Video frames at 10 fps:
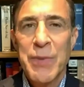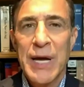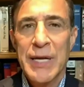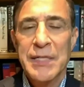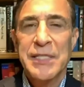
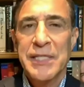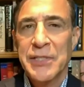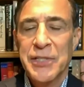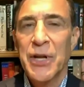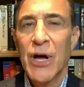sixth
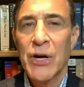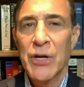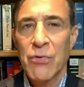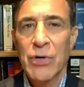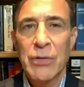
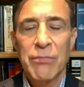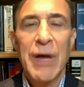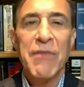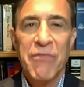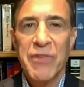inaugural, my
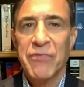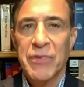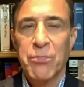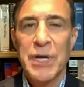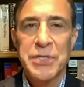fifth
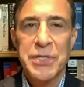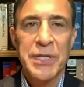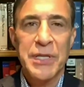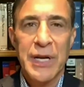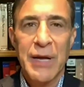president
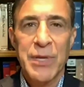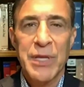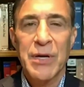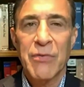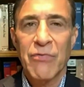that I've been
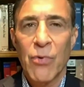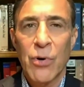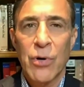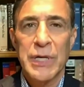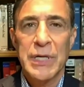there
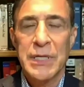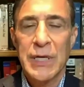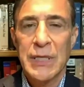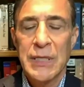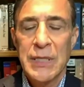for, and
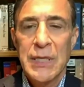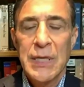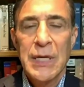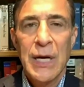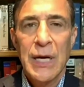
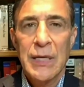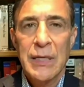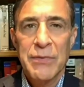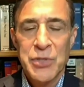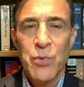
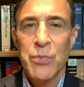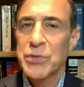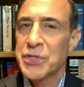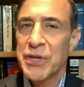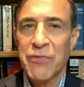this one
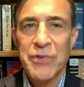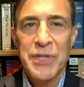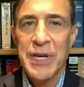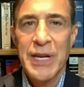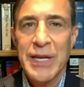was
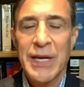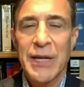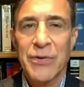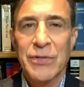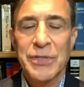different than any
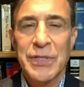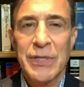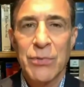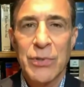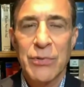others.
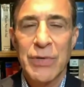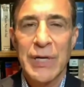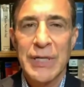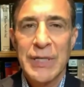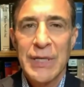
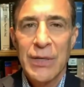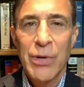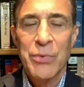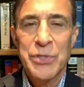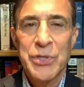
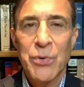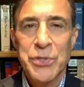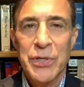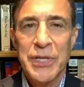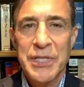We were
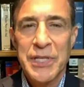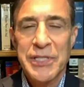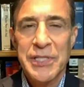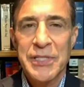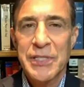socially
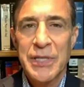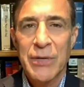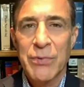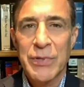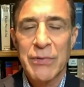distanced.
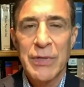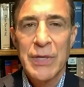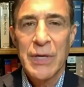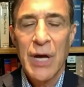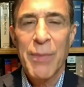There were
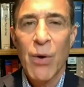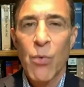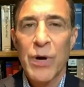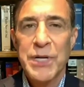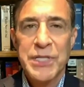
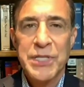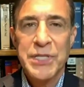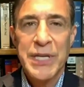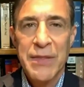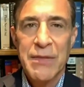about
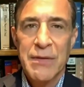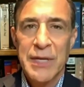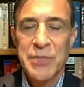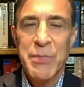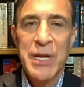
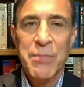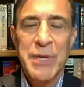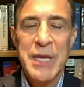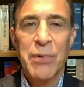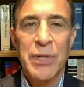1/10 as many
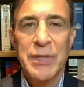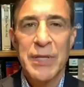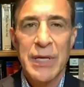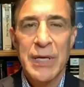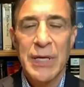people in
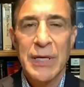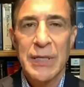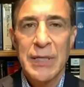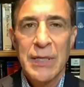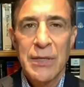the
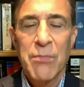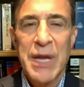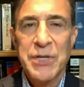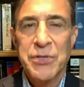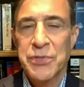
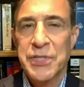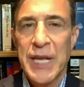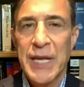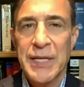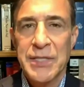major
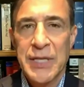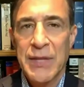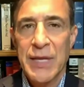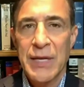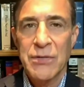stands,
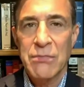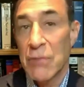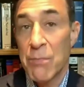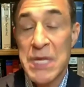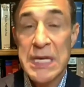and then
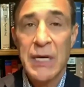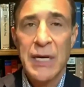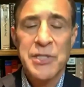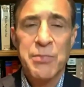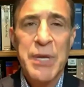1 million
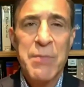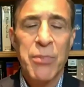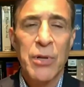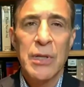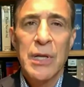less
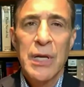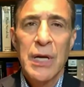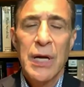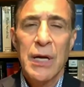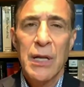people
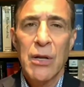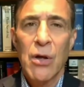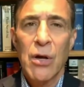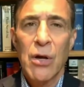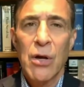
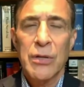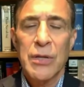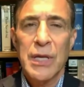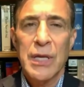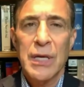along
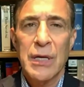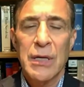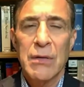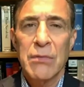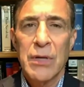
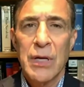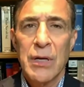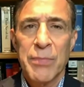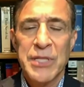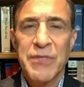the
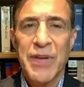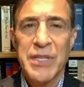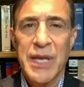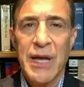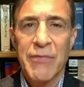
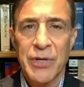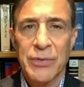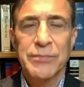Pennsylvania Avenue.